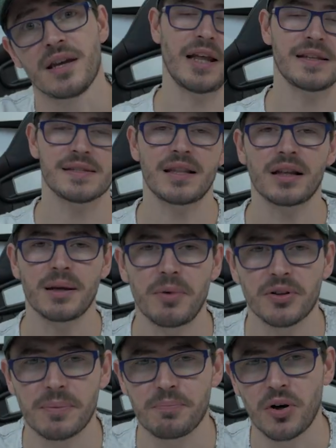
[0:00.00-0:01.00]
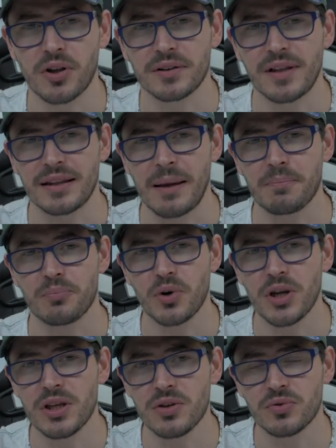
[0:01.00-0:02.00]
Let's talk about the product that I'm
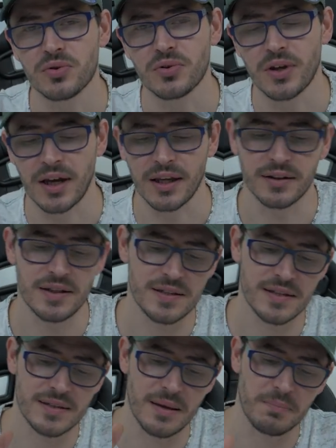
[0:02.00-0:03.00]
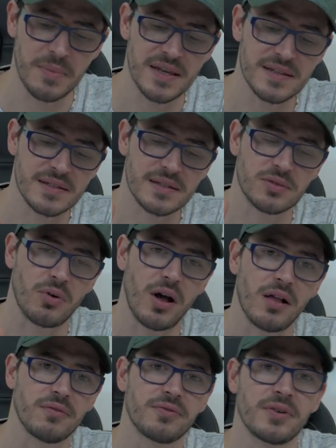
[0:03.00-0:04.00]
bringing you today. This is the Meze
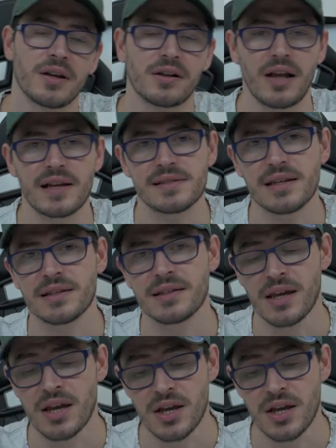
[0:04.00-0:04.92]
12 Classic.